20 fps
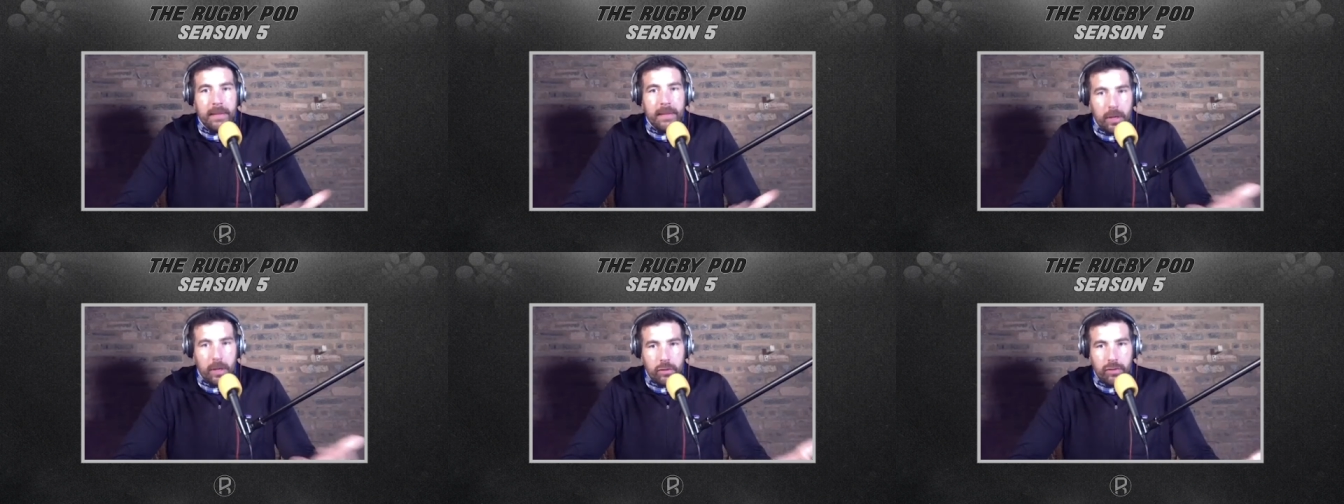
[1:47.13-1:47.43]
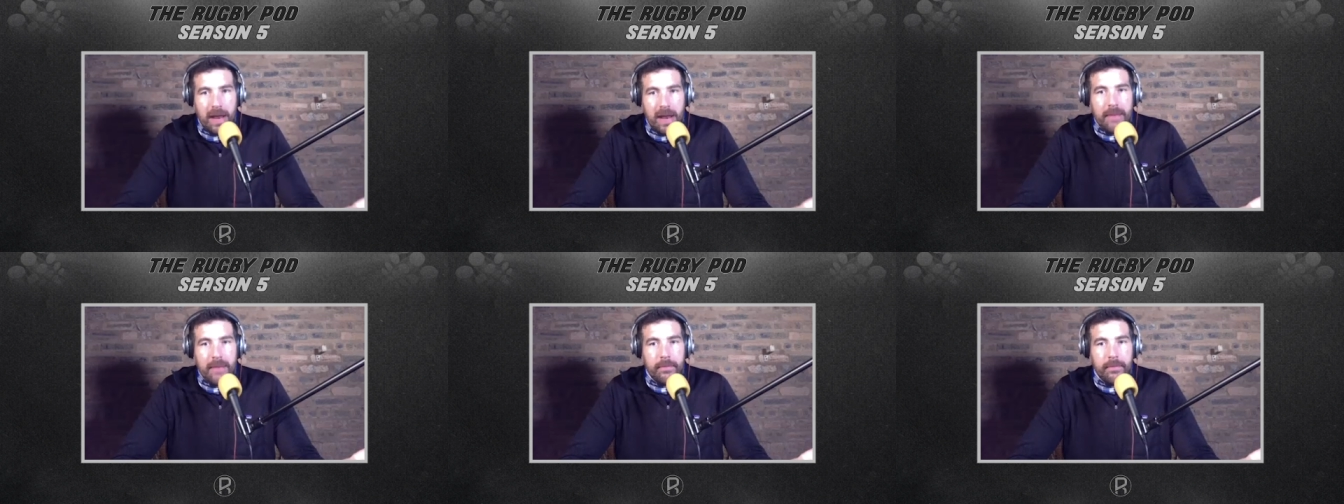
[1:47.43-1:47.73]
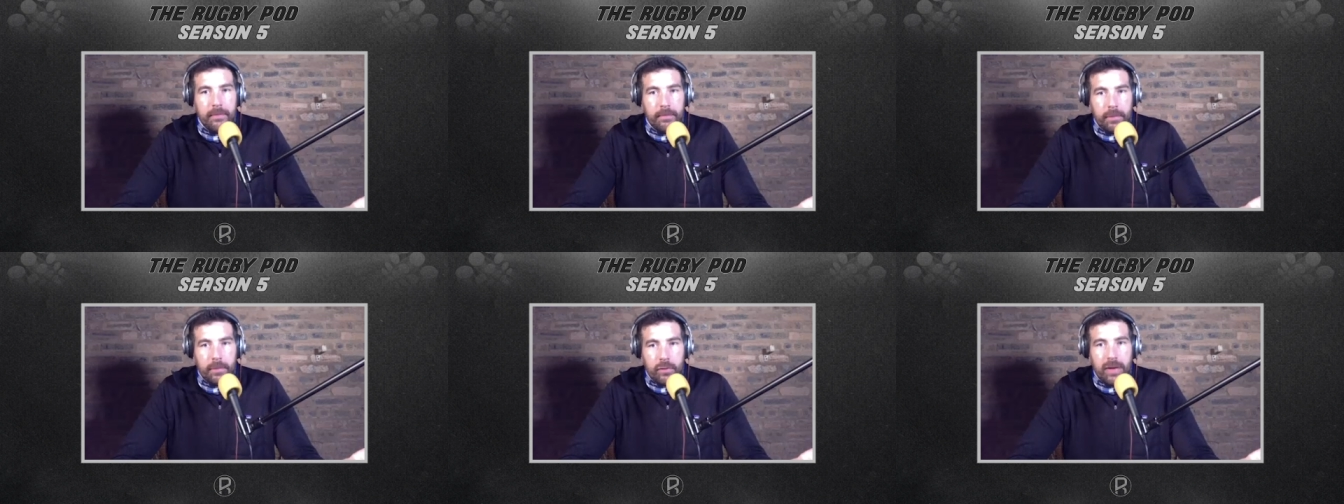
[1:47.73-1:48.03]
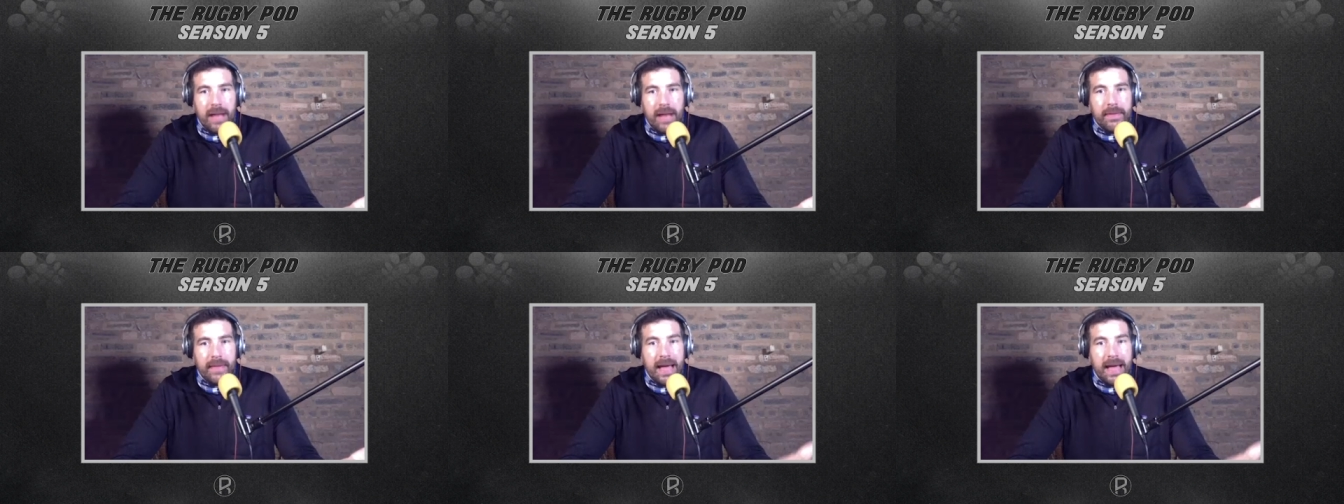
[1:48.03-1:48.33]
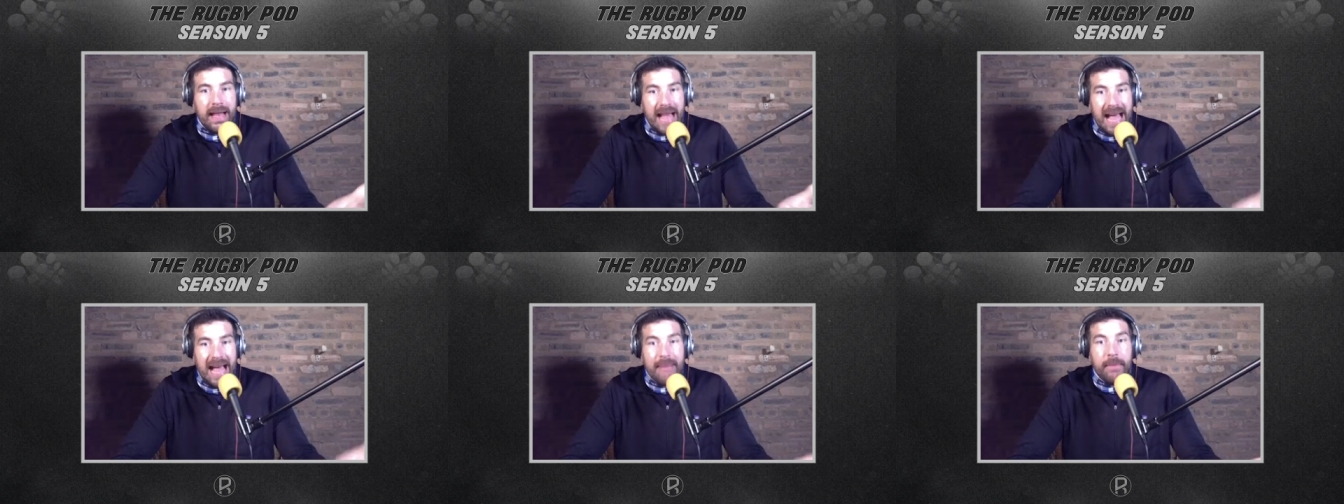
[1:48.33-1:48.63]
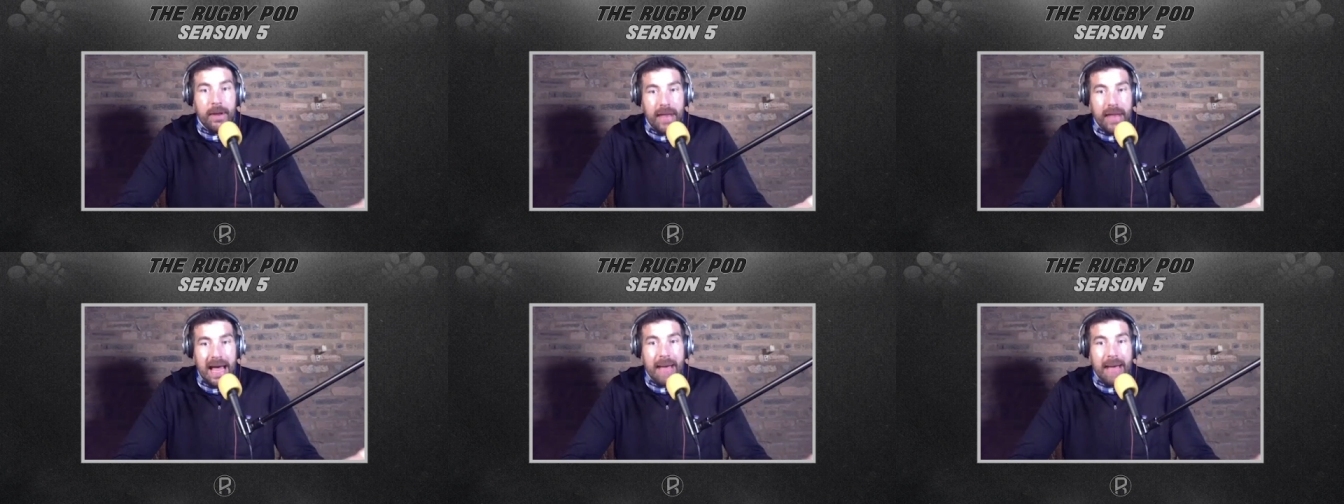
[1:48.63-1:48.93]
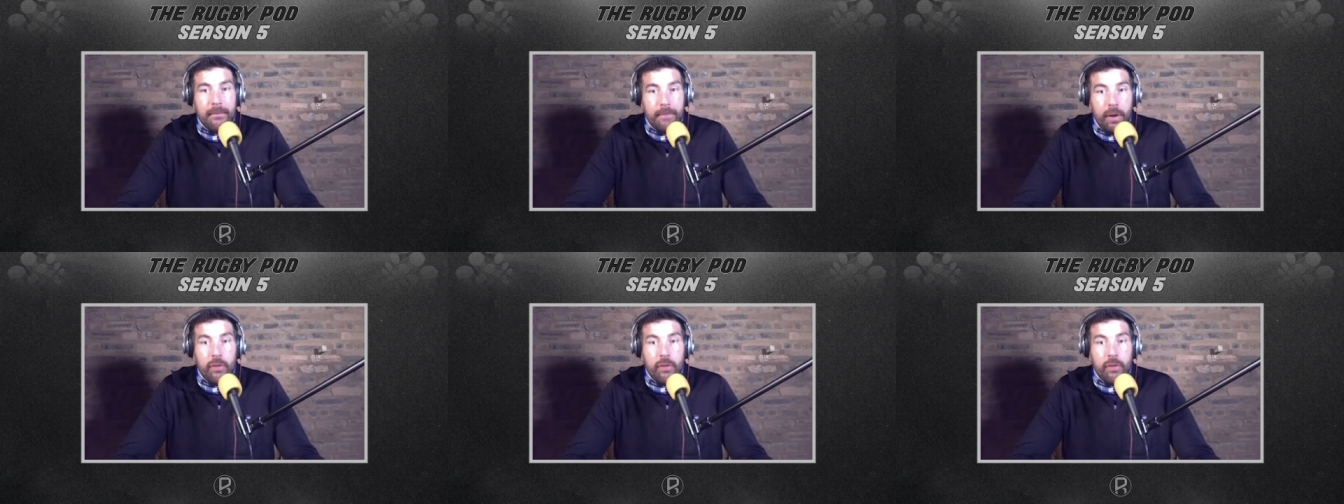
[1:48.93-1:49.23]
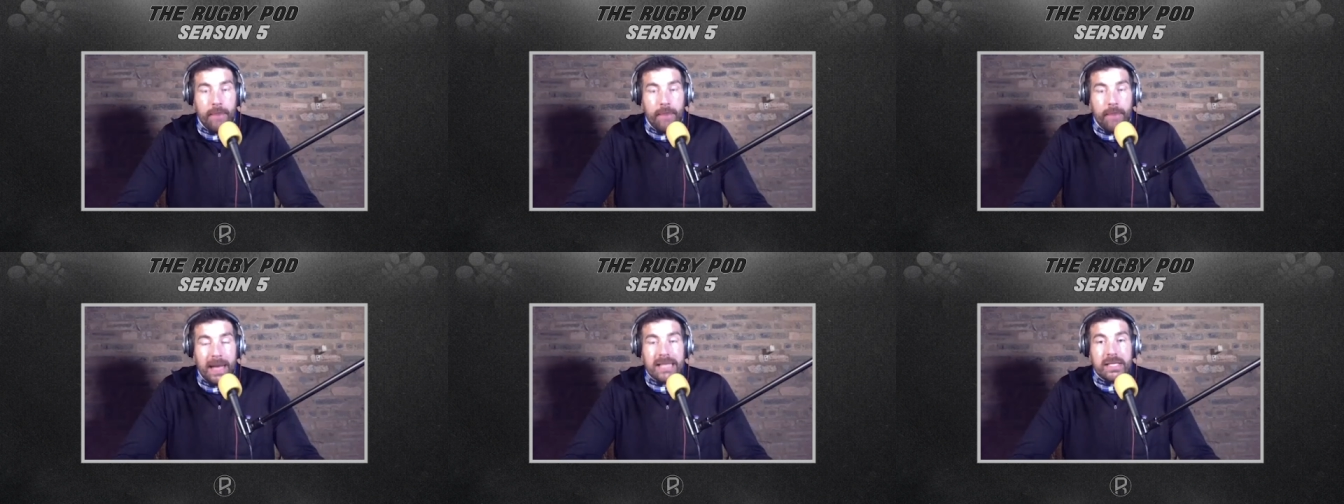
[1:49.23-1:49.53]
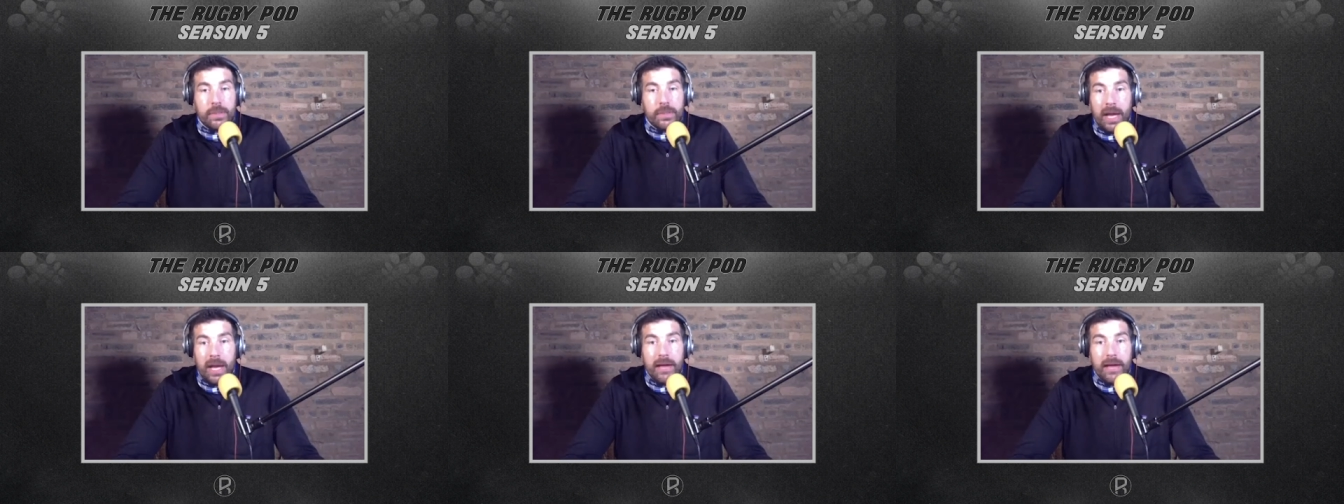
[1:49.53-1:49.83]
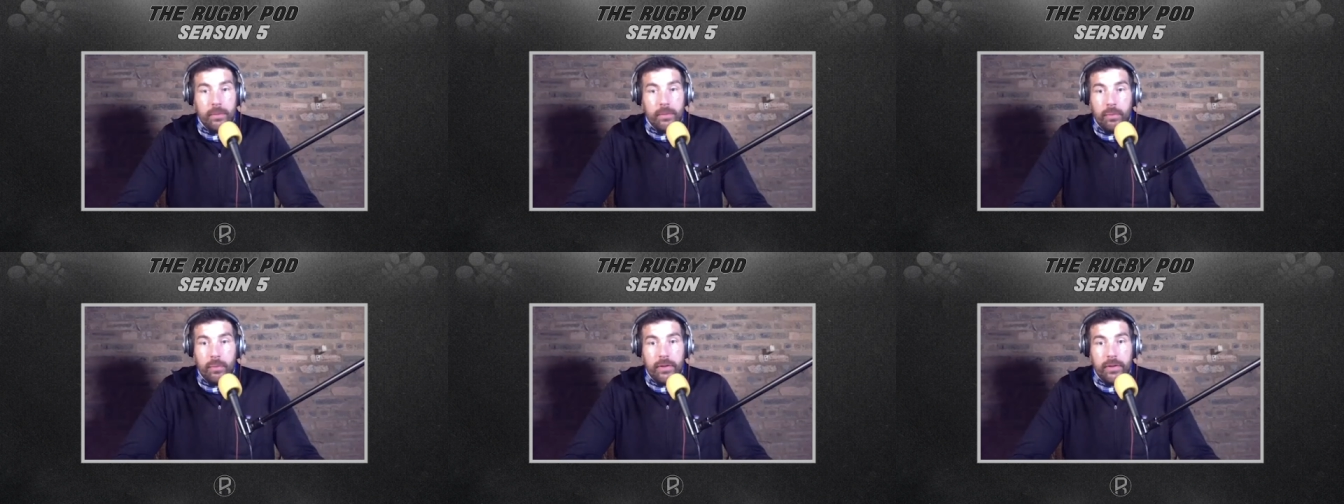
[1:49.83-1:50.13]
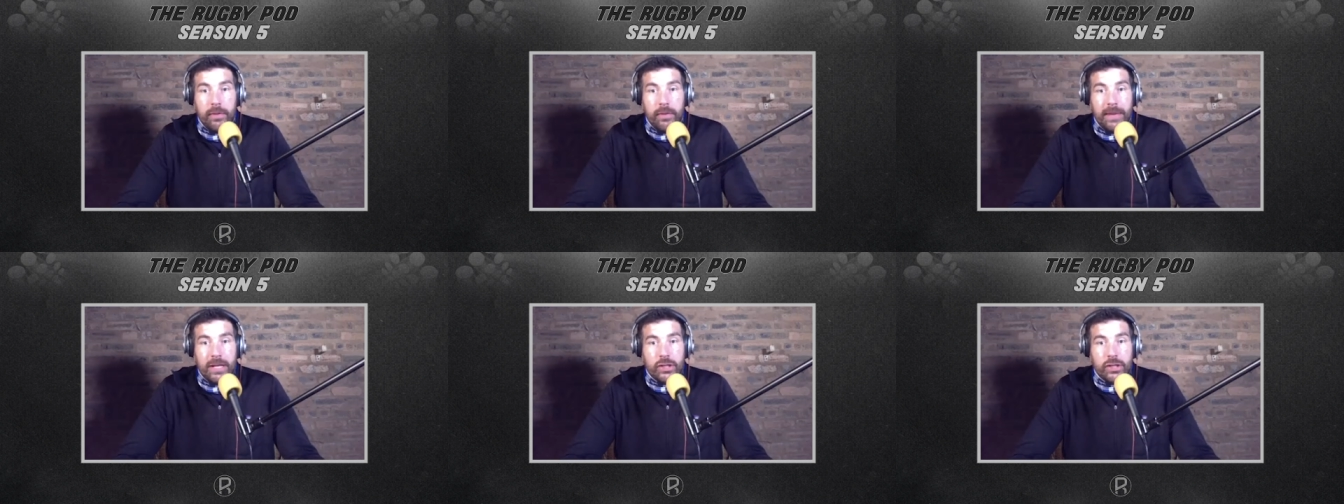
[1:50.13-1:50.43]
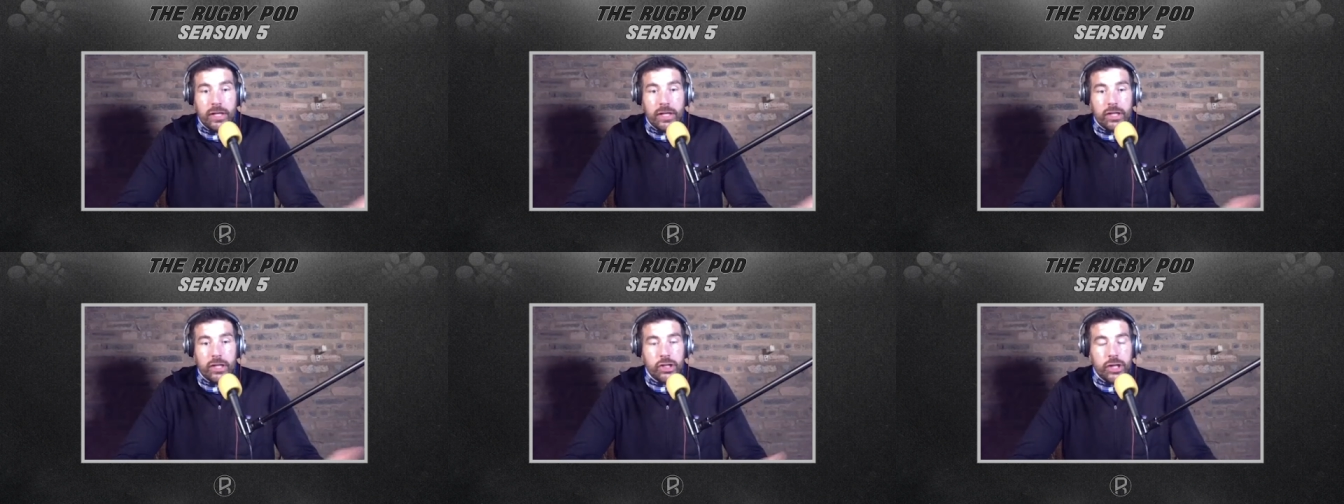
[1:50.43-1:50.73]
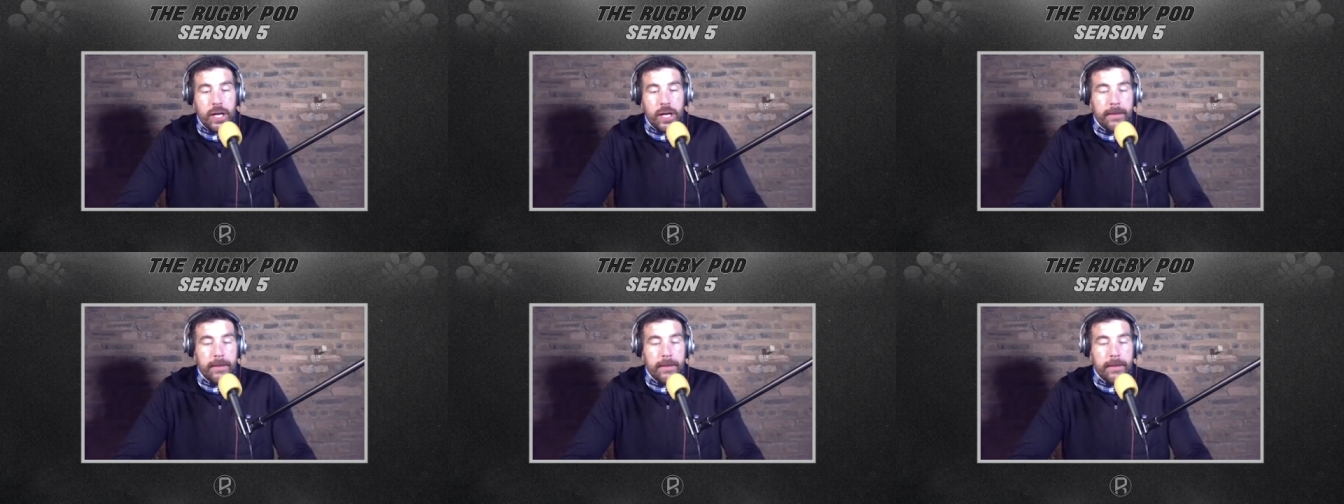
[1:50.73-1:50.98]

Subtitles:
My granddad and my nan both passed away with dementia this year.